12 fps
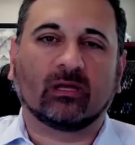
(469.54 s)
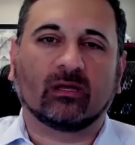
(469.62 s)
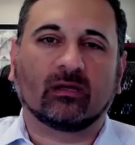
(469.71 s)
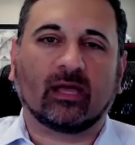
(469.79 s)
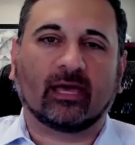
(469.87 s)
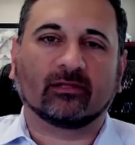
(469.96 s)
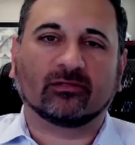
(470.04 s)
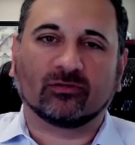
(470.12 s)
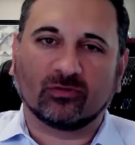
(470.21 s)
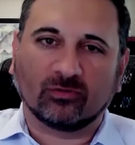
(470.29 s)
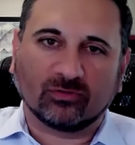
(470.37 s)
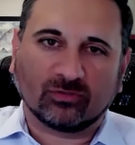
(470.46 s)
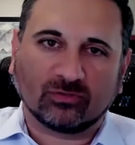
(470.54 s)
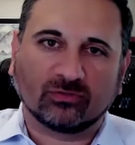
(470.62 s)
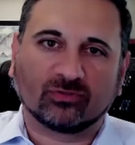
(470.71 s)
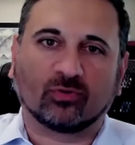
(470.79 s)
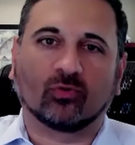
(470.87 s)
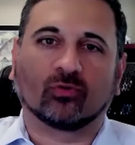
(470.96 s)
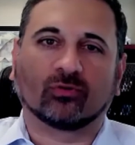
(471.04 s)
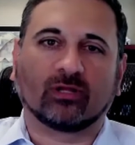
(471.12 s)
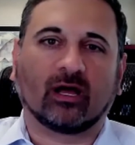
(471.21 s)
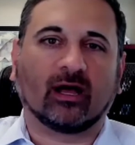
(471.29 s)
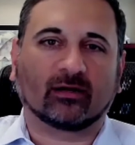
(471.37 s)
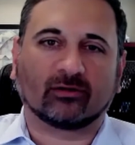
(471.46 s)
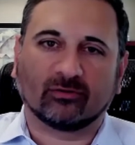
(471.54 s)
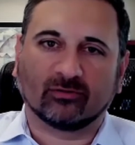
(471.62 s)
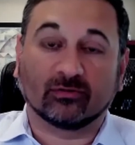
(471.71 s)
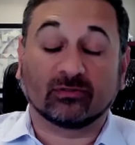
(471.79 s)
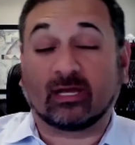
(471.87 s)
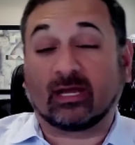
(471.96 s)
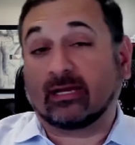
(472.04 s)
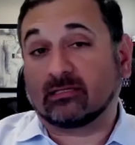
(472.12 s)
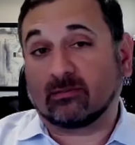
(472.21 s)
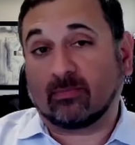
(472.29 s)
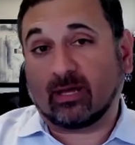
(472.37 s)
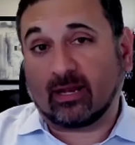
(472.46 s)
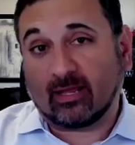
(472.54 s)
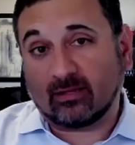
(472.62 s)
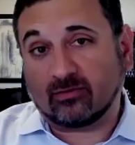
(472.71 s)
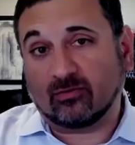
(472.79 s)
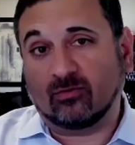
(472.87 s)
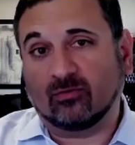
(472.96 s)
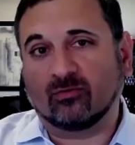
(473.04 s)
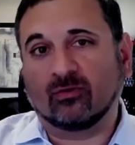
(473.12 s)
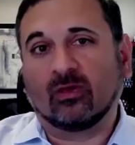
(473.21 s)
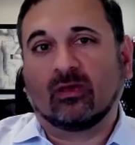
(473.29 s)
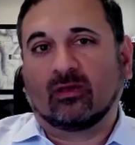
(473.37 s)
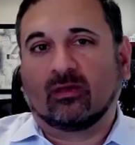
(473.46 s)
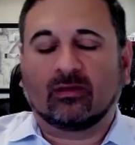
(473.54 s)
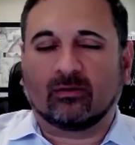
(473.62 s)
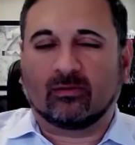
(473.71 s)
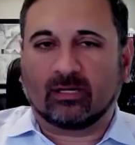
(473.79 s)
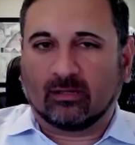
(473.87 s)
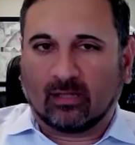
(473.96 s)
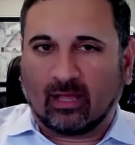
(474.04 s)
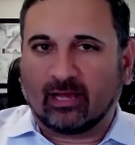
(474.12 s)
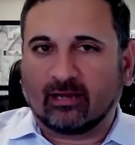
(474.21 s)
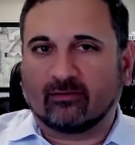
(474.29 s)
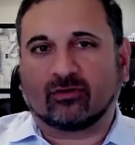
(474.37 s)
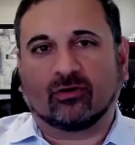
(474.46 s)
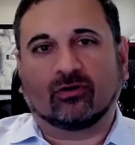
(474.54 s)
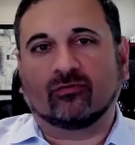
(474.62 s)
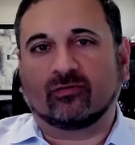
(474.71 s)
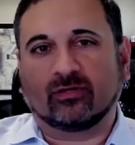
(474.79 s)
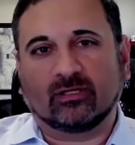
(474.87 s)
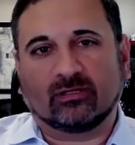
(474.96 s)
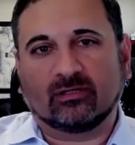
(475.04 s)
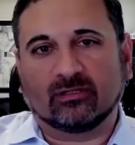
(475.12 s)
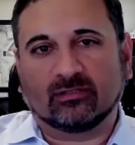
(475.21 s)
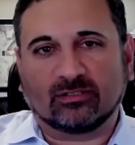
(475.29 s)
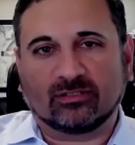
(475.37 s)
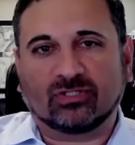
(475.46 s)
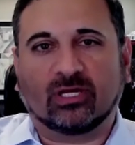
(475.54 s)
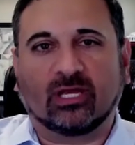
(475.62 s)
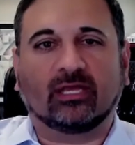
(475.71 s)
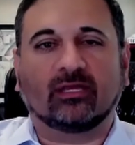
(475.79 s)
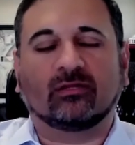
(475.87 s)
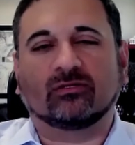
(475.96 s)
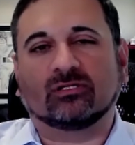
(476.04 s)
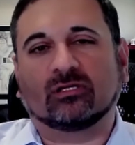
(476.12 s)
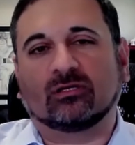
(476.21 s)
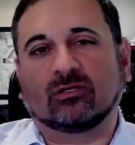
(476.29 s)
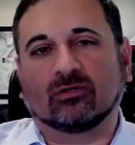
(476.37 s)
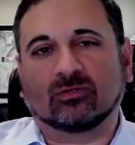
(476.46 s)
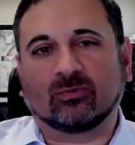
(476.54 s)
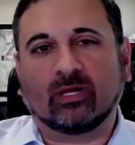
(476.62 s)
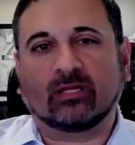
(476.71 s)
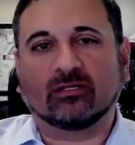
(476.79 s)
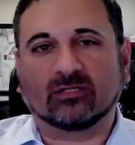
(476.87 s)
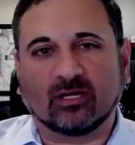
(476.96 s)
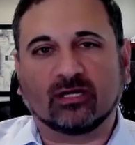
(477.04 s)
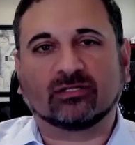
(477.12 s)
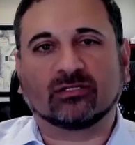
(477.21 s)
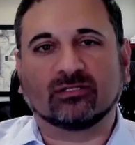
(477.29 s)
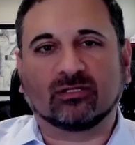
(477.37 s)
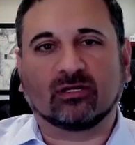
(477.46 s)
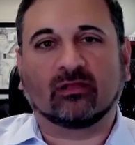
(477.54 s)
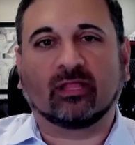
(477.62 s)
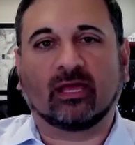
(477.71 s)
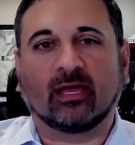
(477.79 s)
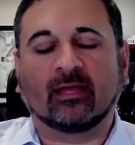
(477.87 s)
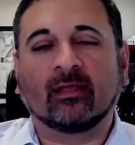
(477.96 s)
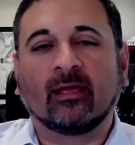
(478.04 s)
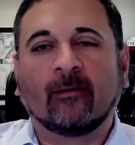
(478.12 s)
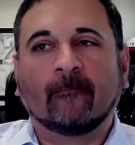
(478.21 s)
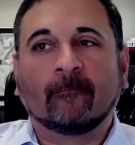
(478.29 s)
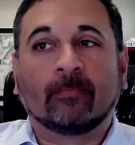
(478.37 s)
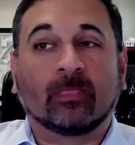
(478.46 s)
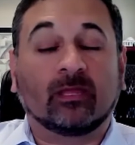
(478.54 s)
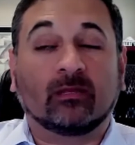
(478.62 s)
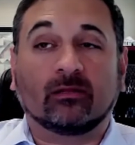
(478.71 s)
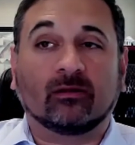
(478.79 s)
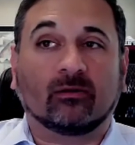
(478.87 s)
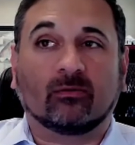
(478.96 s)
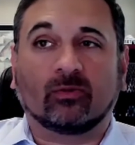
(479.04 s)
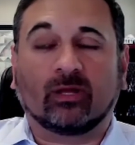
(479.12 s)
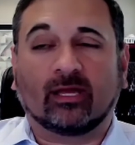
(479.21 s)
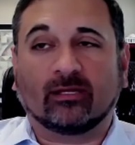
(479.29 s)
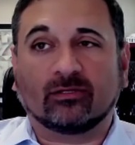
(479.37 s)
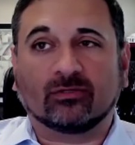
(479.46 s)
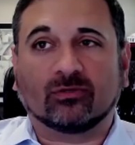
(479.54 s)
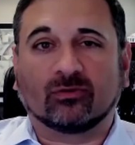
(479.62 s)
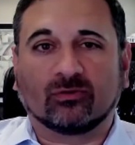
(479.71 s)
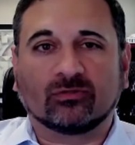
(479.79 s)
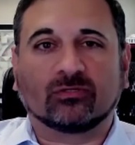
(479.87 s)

attitudes toward doctors. I asked about attitudes, in light of COVID, does it change? And, so we had discussions on that. And, we had jurors that